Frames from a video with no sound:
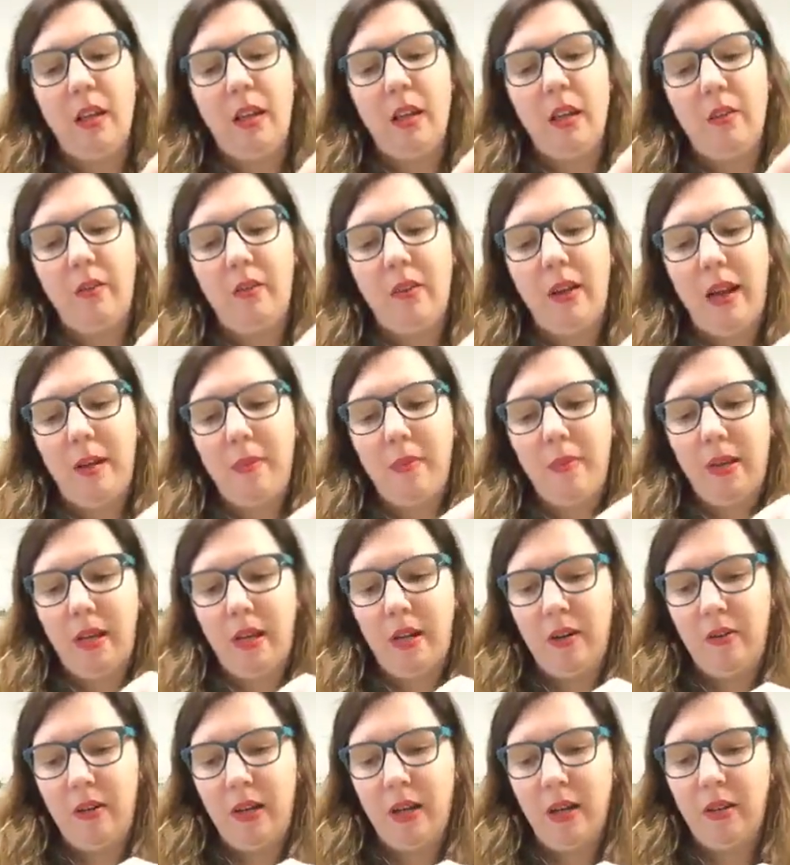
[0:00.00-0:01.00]
and wrap
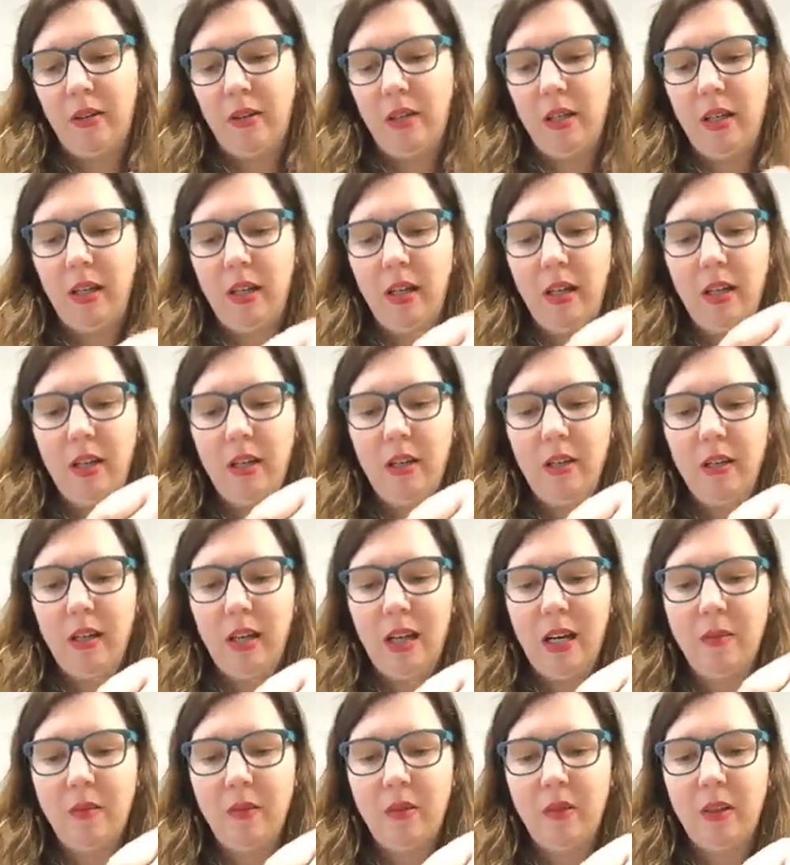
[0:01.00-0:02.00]
that around here.
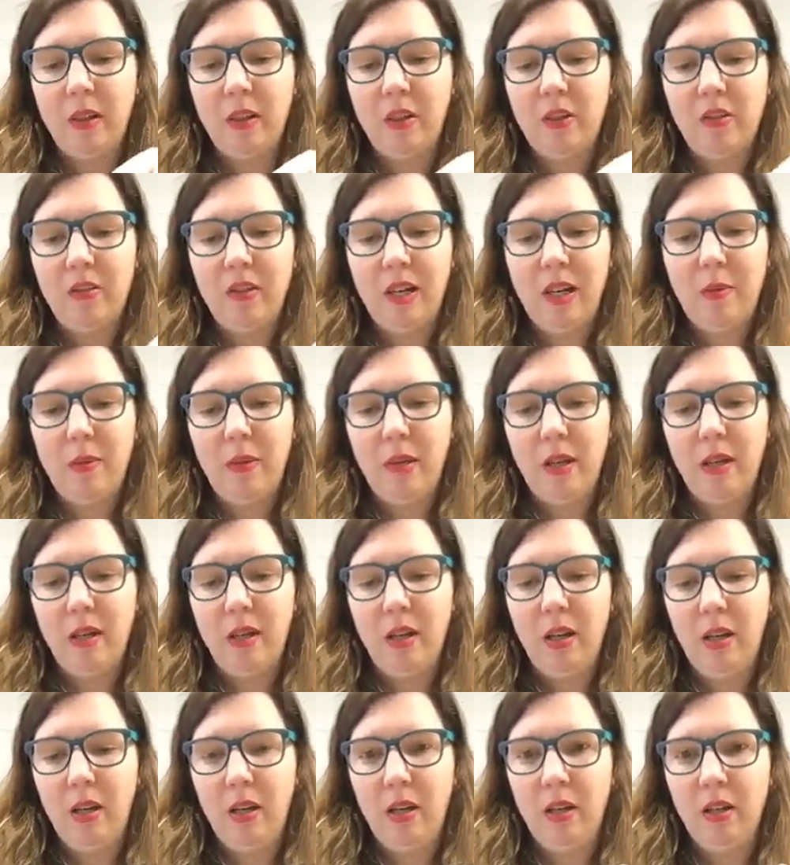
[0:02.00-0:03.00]
Again, I'm just going to drape it
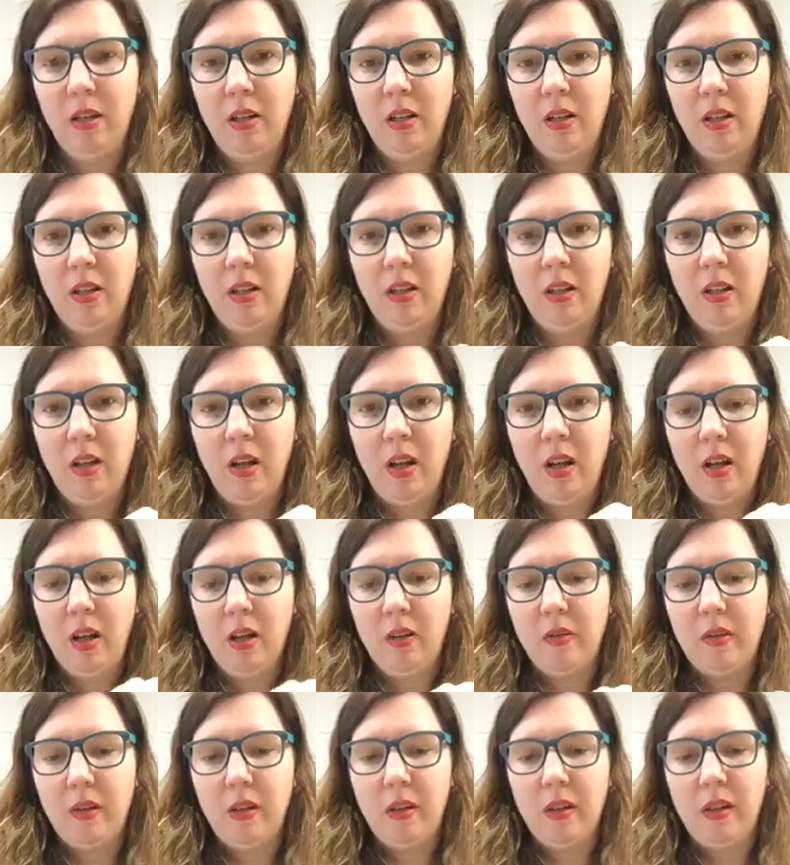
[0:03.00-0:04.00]

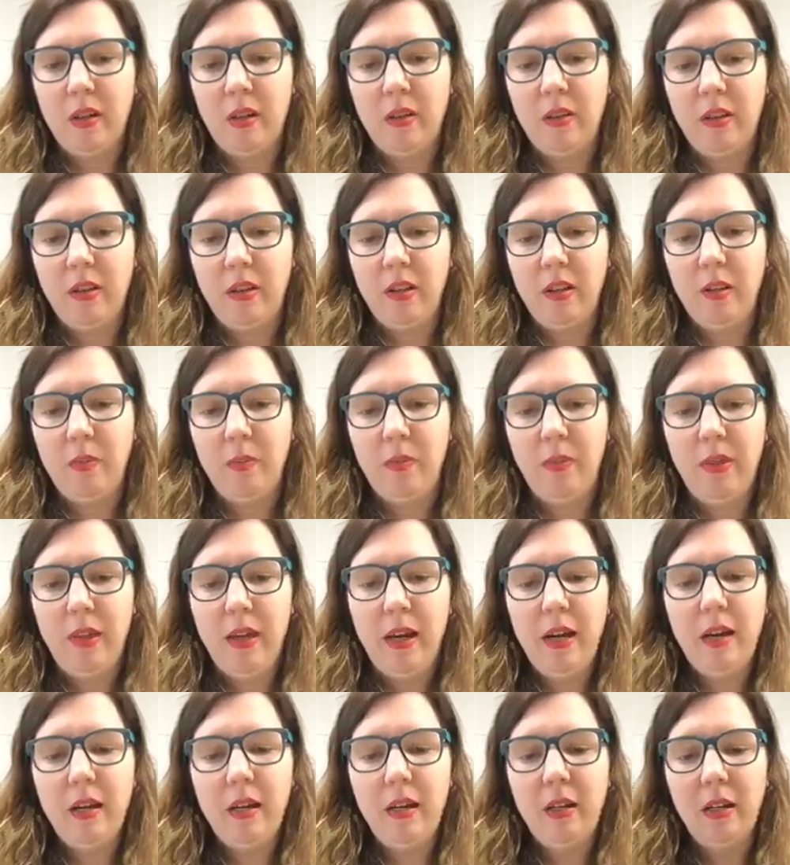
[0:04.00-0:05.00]
over the loop
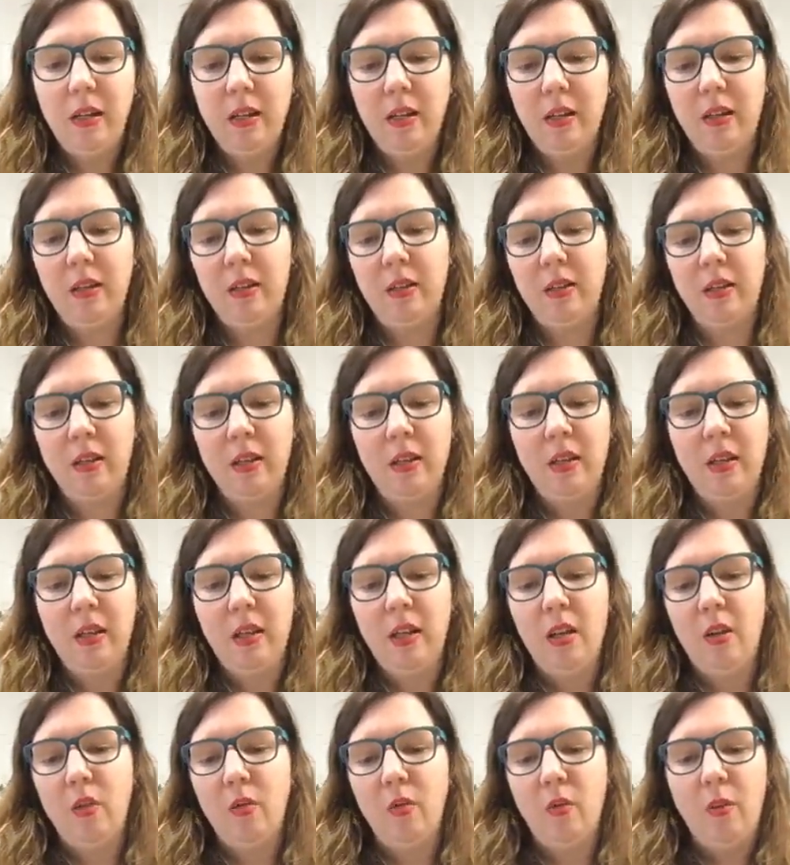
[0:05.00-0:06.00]
there.
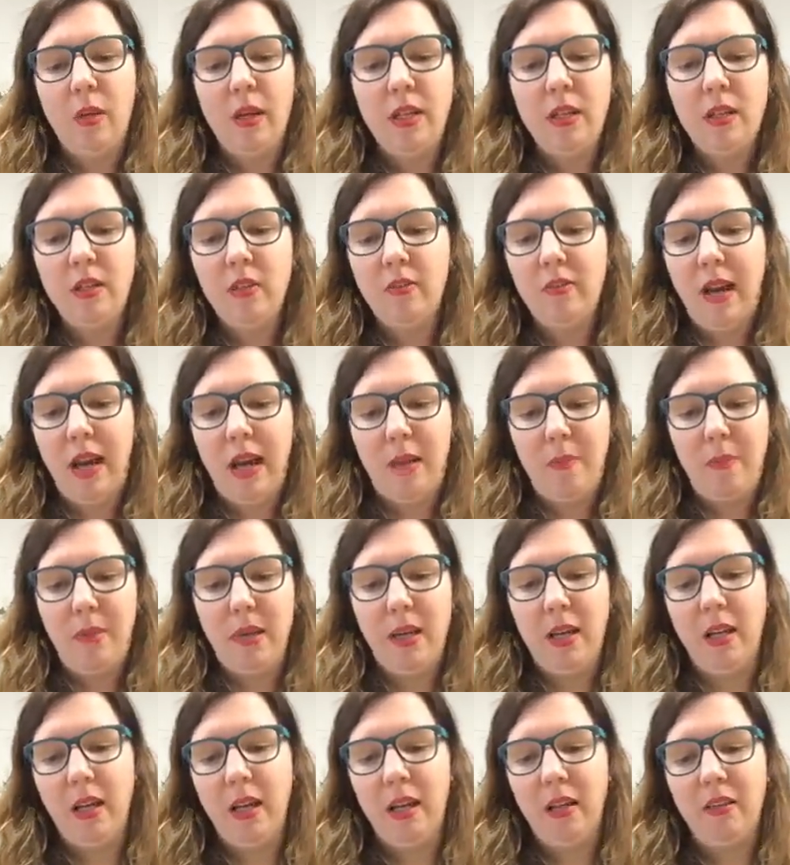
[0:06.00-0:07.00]
When you're
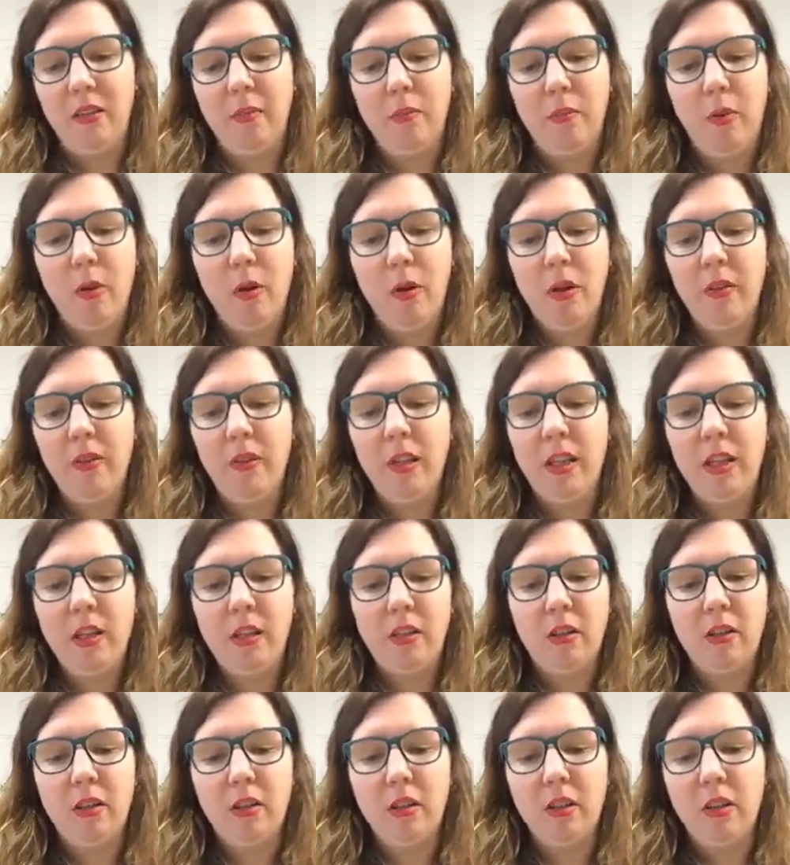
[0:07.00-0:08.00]
wrapping, it's important that
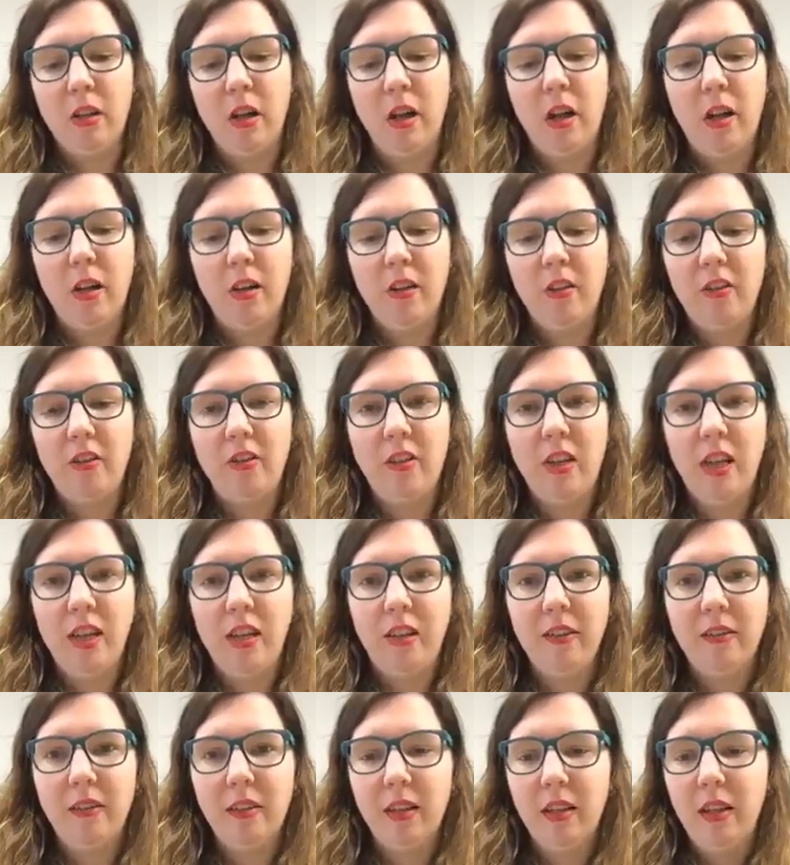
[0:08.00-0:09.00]
your yarn
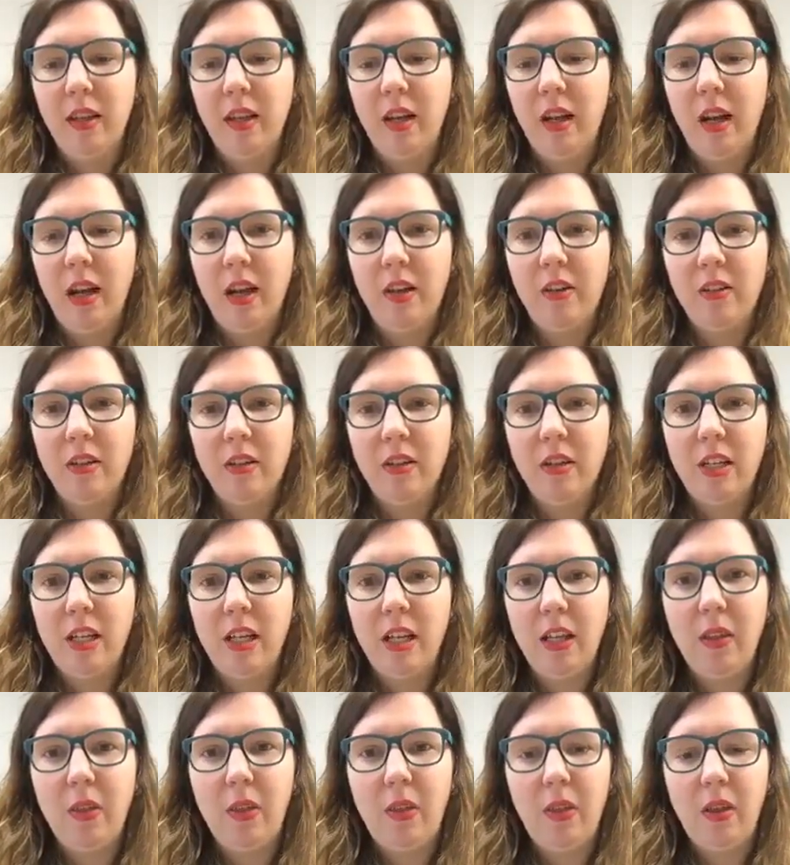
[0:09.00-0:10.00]
stays
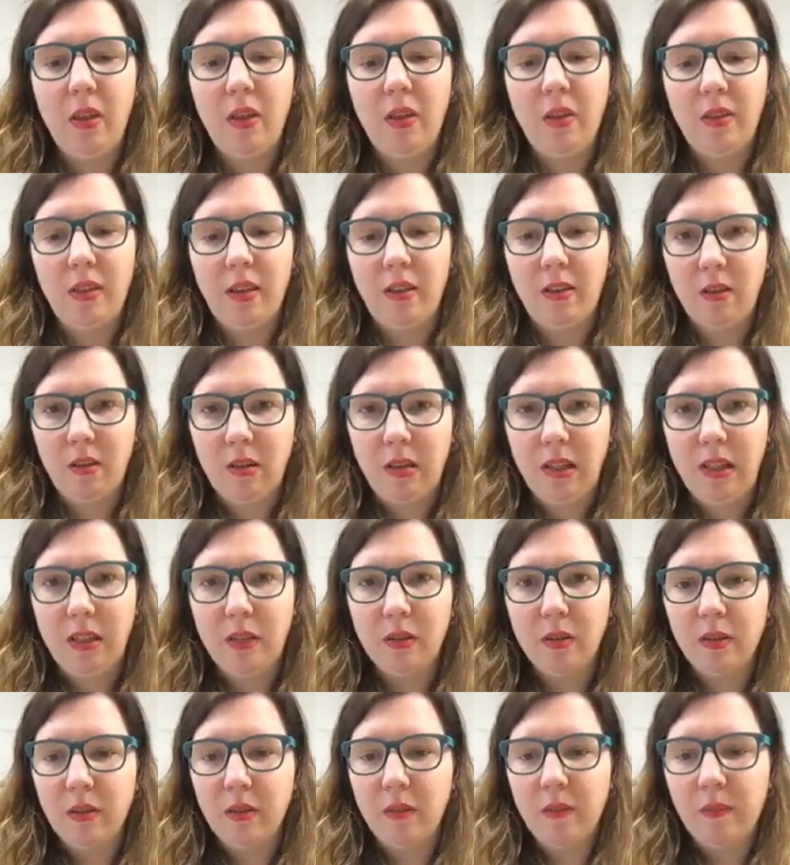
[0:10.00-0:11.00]
underneath sort of
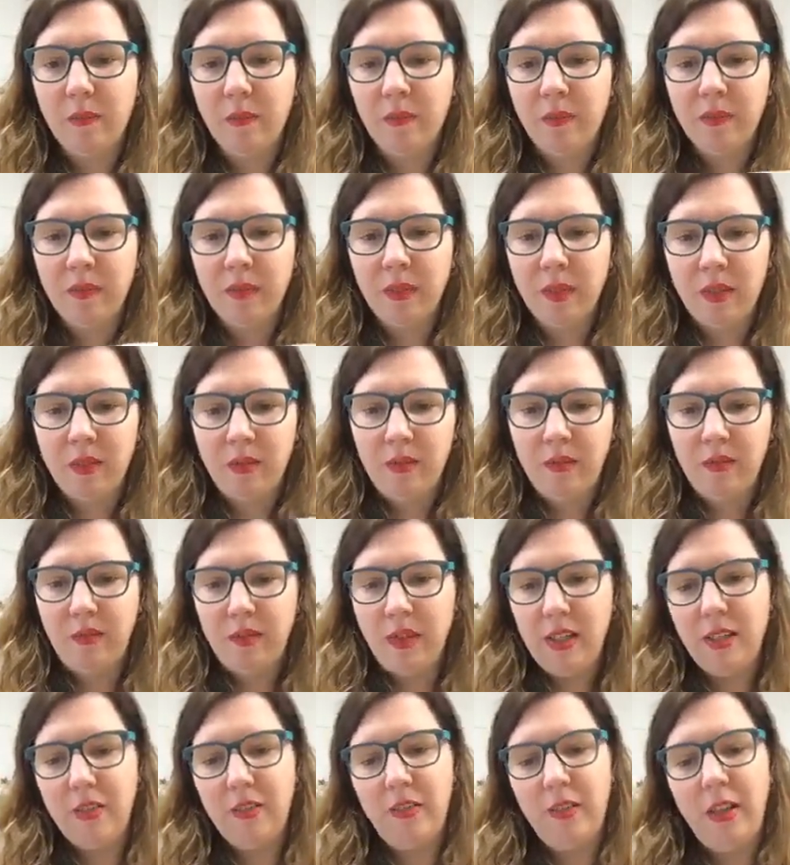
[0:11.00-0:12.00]
little
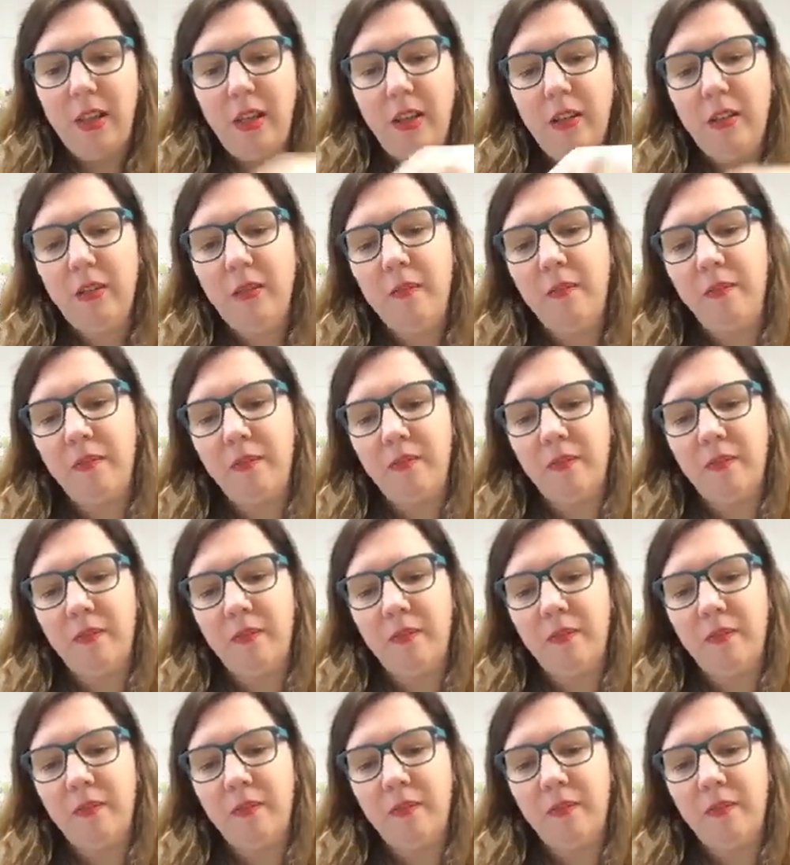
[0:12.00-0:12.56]
feet here.